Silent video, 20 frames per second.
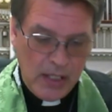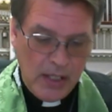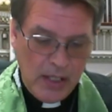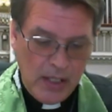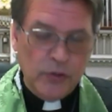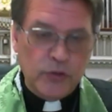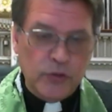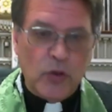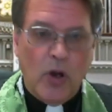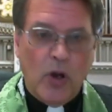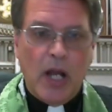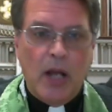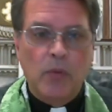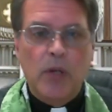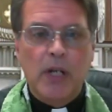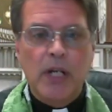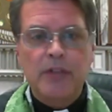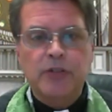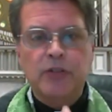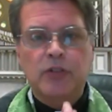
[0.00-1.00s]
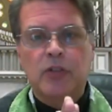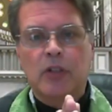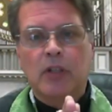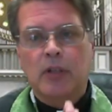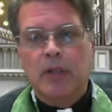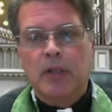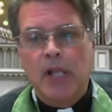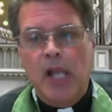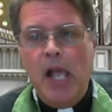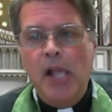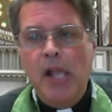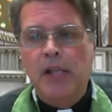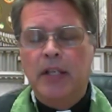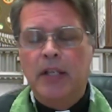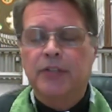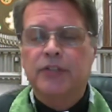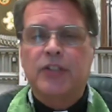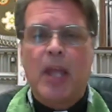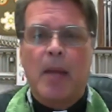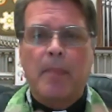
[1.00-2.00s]
So I want us to
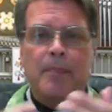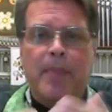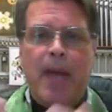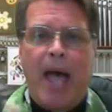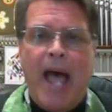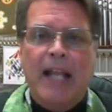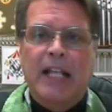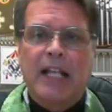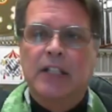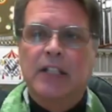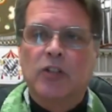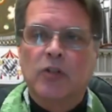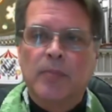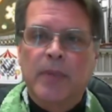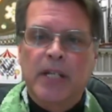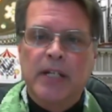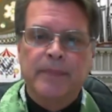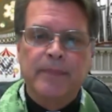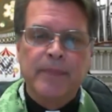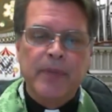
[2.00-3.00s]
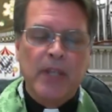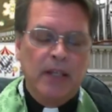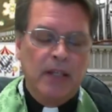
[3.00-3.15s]
step back a little bit.